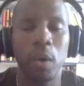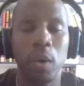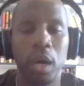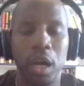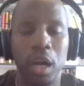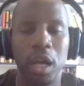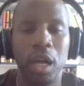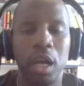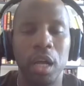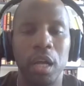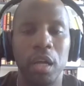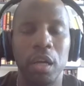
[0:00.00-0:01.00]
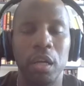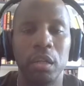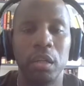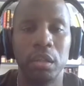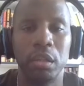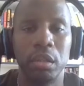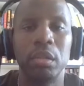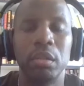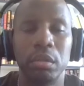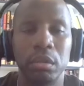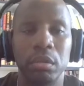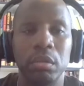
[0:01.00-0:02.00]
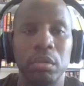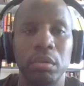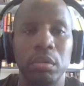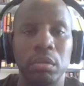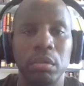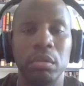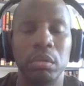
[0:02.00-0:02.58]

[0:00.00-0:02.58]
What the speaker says: And we did it. And then 5 years